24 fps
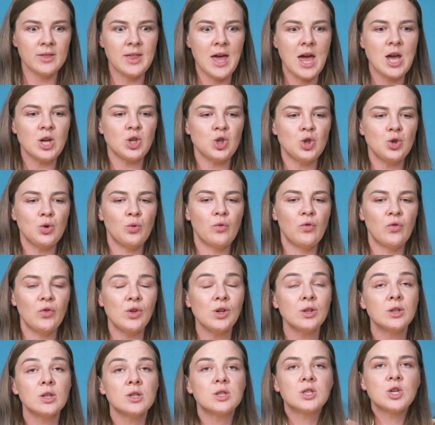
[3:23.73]
they should
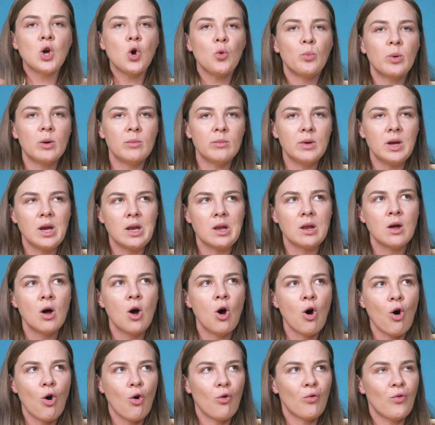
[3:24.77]
feel the dopamine
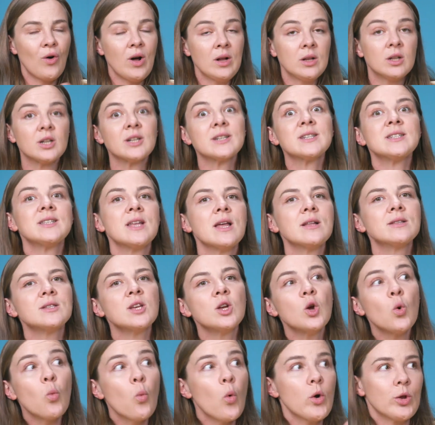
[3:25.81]
of
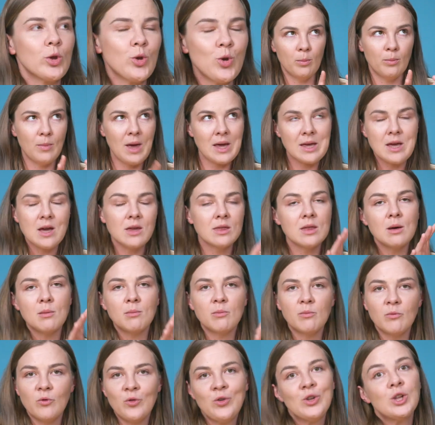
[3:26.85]
understanding what making
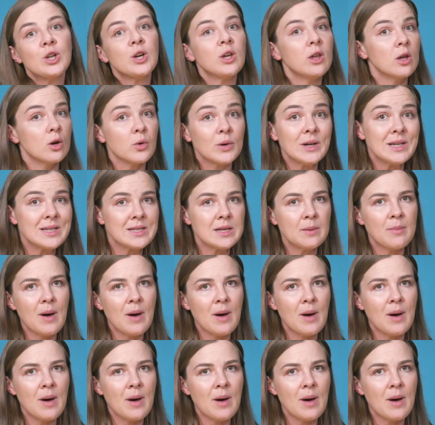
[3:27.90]
them feel curious